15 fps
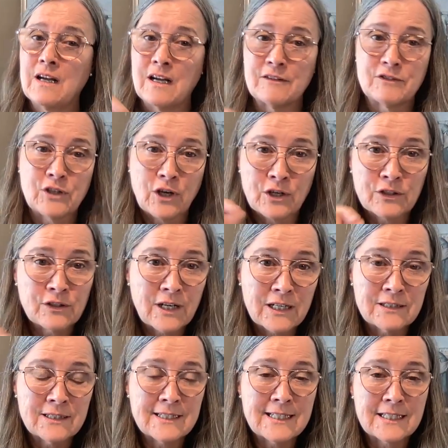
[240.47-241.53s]
I've taught her how
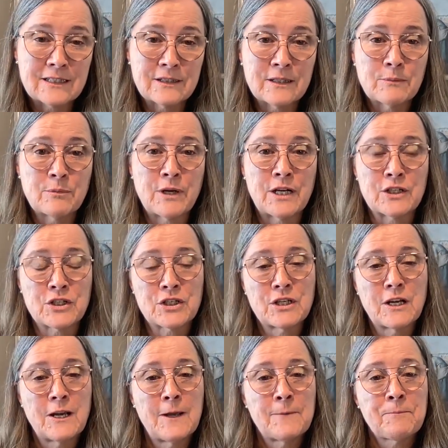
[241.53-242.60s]
to tickle the brush
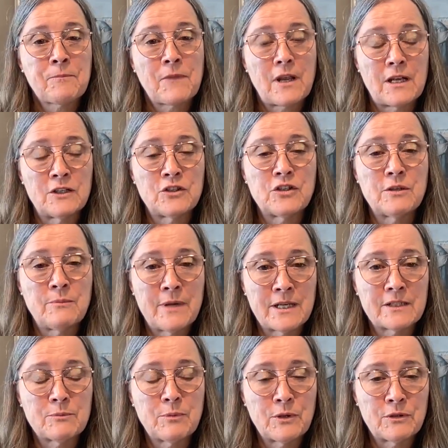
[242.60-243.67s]
and she
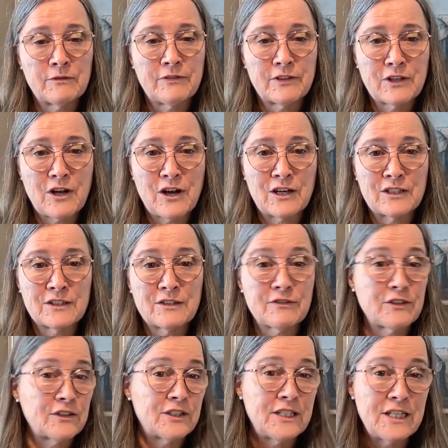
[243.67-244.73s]
makes beautiful cards
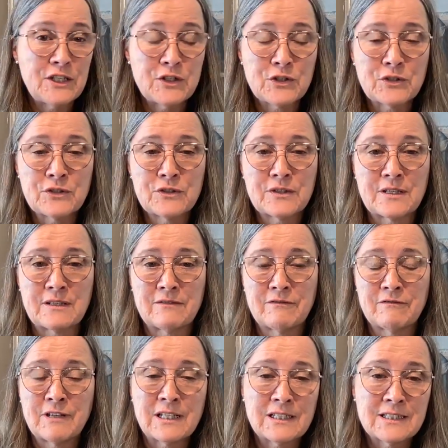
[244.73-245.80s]
for teachers and
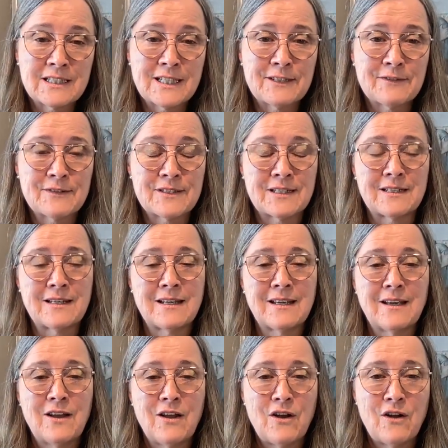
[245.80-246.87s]
relatives and
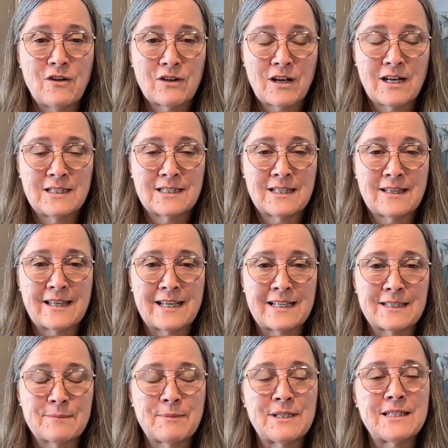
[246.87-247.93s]
all kinds of
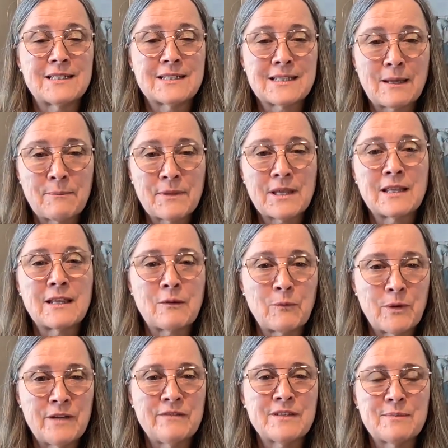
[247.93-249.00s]
things. But it's something that
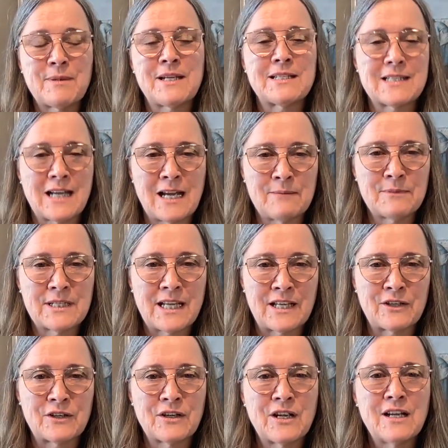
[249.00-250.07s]
we've spent time
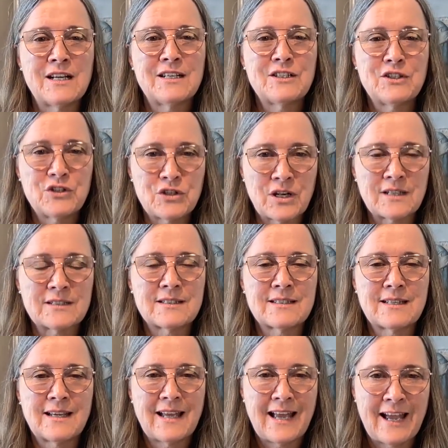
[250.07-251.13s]
together
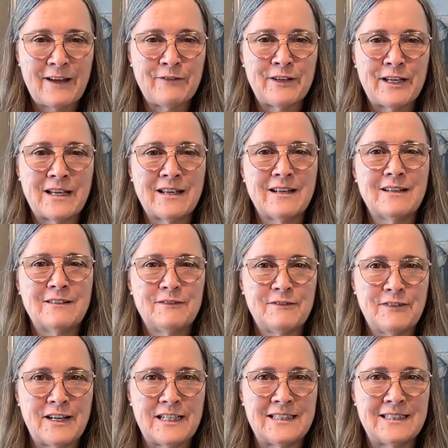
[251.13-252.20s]
just having
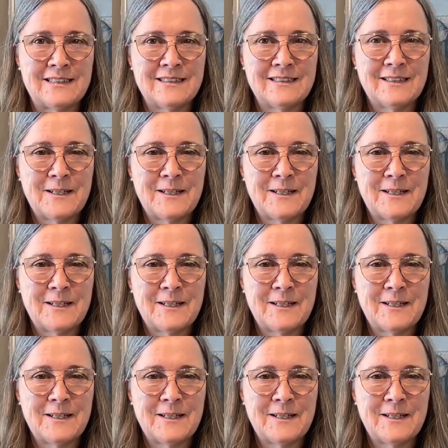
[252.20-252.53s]
fun.